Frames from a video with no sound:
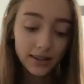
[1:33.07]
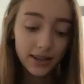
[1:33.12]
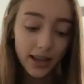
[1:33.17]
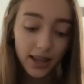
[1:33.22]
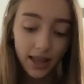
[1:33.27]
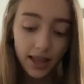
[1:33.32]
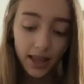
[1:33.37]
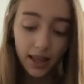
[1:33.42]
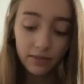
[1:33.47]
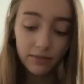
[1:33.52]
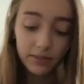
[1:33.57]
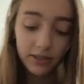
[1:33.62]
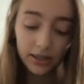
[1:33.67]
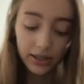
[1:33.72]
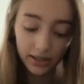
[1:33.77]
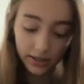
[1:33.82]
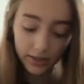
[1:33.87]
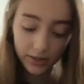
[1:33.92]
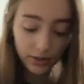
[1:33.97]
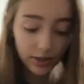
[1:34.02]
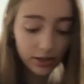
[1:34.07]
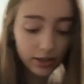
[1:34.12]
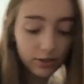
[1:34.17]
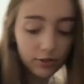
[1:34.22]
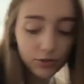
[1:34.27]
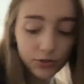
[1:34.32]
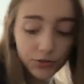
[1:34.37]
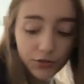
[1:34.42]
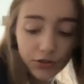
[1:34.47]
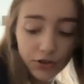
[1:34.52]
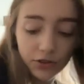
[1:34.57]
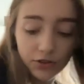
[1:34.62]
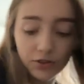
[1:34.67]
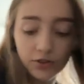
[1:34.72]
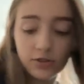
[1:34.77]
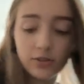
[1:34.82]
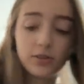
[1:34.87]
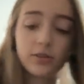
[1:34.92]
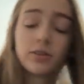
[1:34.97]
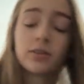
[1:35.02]
I have in here is just
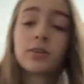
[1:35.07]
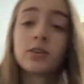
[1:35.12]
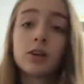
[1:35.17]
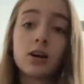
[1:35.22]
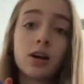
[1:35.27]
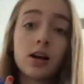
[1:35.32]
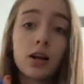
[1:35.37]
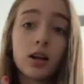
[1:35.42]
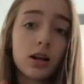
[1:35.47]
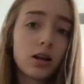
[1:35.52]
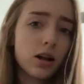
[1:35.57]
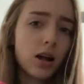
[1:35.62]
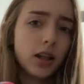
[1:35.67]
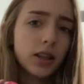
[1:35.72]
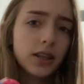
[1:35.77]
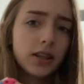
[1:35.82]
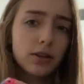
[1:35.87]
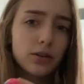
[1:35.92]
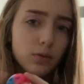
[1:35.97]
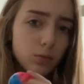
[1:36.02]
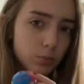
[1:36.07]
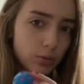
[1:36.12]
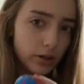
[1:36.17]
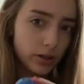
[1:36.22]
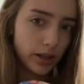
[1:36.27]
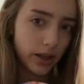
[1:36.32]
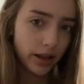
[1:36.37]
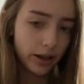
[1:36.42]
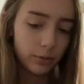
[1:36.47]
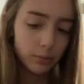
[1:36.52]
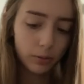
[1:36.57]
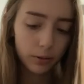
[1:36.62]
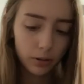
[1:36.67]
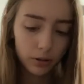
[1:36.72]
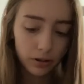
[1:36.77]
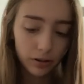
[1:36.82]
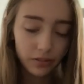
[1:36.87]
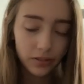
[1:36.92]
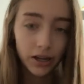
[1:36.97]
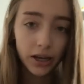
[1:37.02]
a little play ball
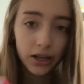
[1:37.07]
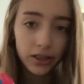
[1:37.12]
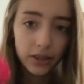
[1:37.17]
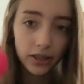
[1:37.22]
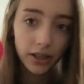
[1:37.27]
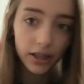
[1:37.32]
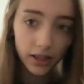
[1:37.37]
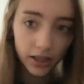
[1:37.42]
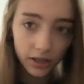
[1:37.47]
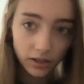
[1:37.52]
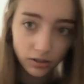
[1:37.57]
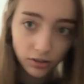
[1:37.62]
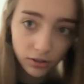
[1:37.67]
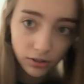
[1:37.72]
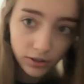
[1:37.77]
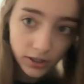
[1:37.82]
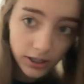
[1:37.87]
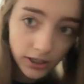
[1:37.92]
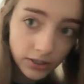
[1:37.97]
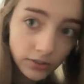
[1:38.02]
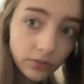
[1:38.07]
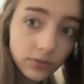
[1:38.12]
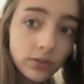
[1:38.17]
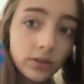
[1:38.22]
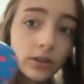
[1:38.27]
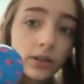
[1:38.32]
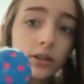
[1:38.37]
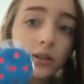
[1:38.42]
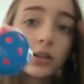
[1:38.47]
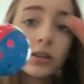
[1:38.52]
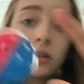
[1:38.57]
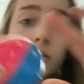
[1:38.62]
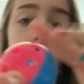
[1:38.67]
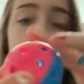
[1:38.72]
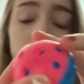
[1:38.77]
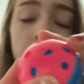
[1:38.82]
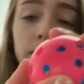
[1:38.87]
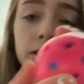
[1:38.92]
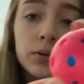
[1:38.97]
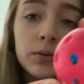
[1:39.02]
that I like doing,
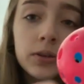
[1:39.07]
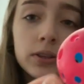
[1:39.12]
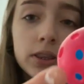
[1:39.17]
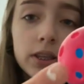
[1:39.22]
playing with.